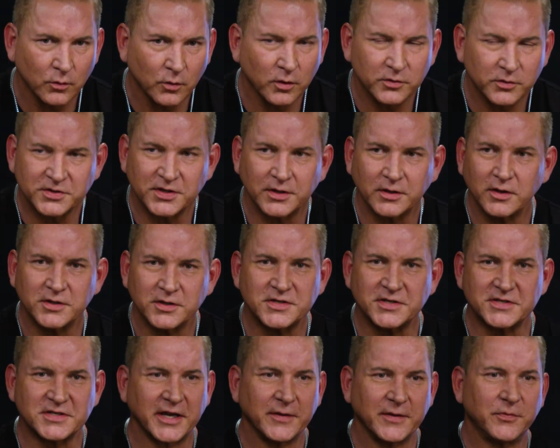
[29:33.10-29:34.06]
Well, it's the
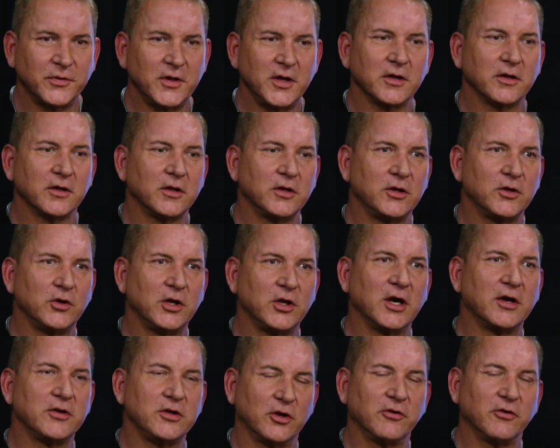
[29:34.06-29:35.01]
same thing.
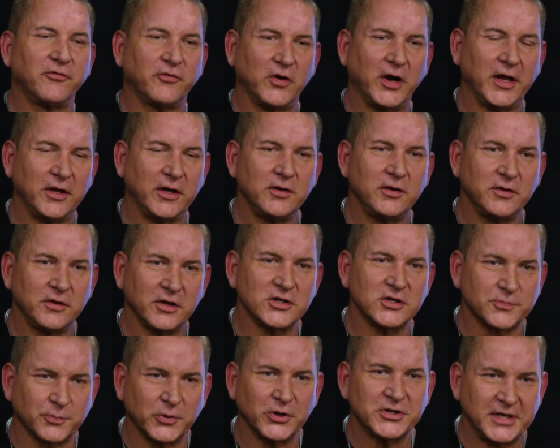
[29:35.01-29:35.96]
Your friend is
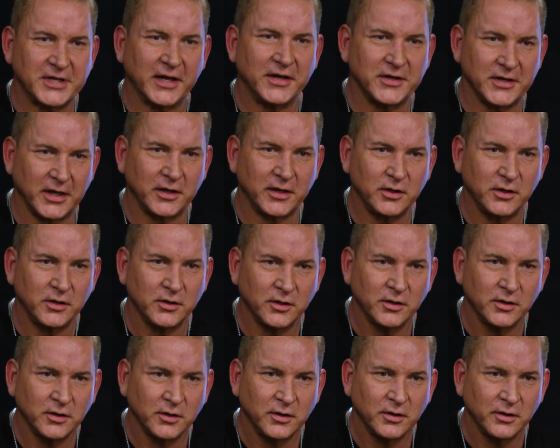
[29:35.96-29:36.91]
pretending
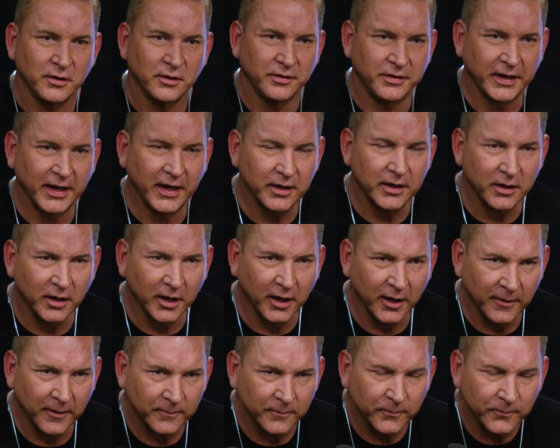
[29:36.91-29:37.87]
that
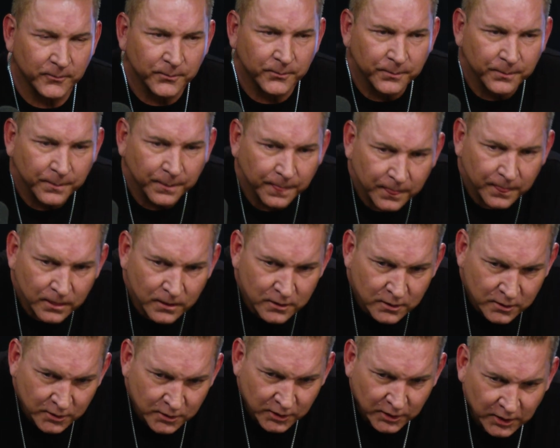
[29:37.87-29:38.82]

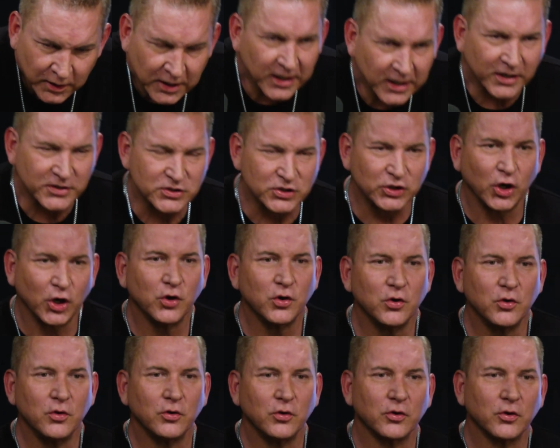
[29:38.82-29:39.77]
he has
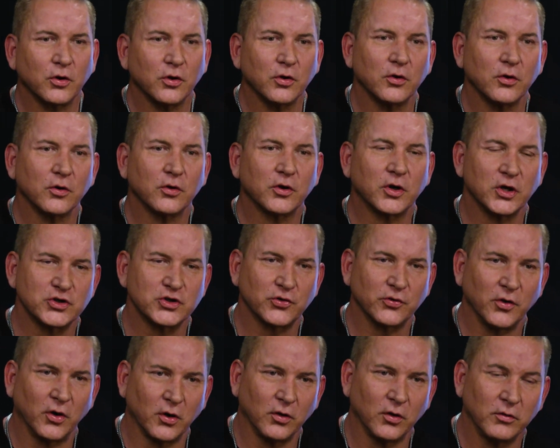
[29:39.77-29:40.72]
no
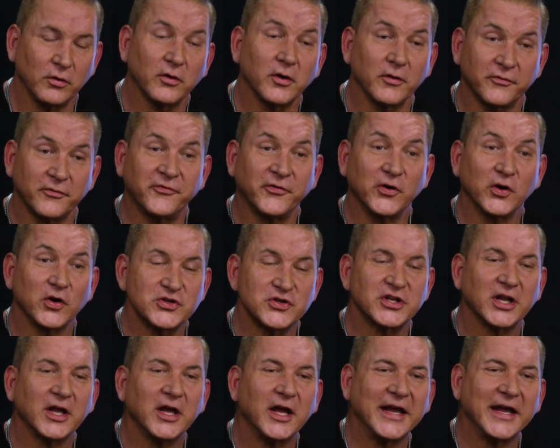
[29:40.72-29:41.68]
control, first,
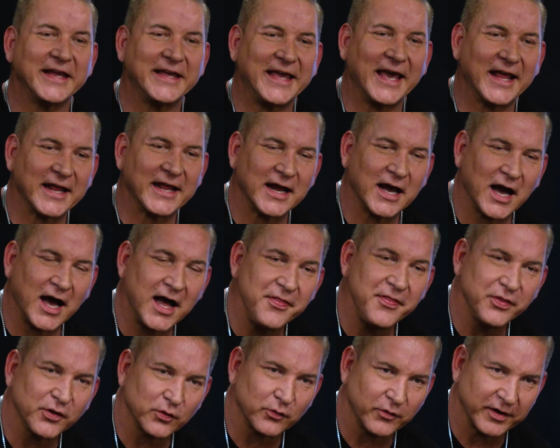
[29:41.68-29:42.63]
getting
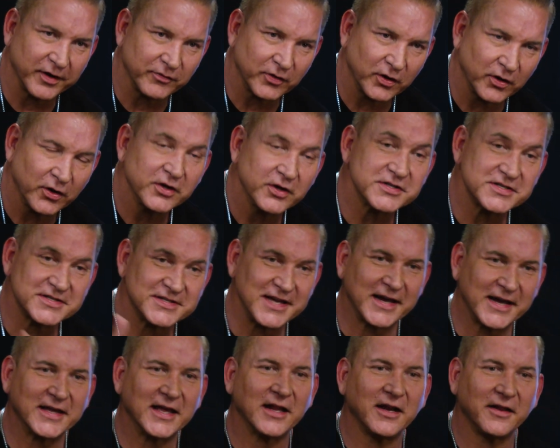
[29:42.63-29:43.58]
on the river,
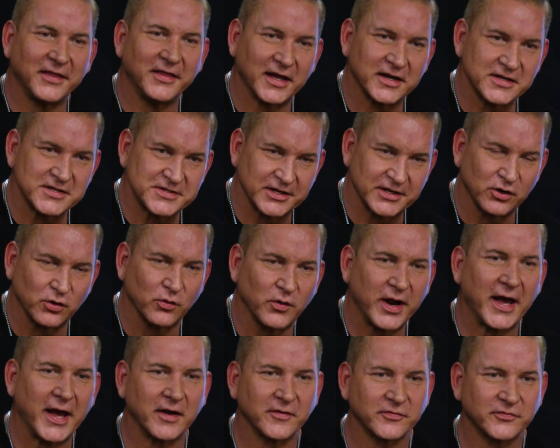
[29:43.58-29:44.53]
second, that he's in a
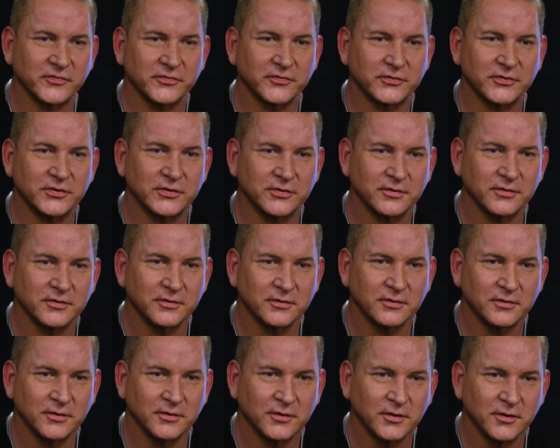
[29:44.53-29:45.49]
raft.
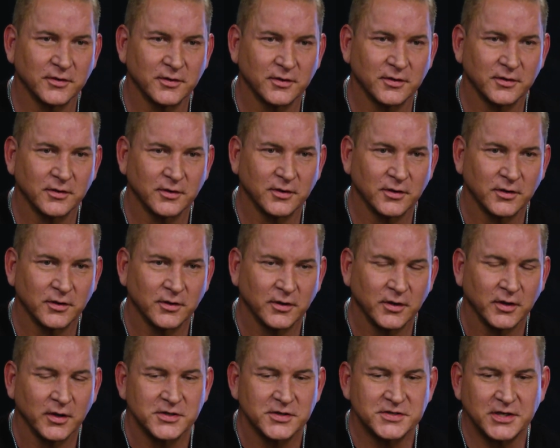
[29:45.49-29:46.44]

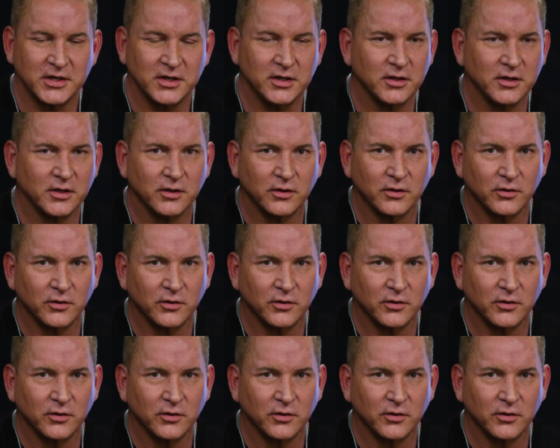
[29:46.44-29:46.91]
Mm-hmm. See,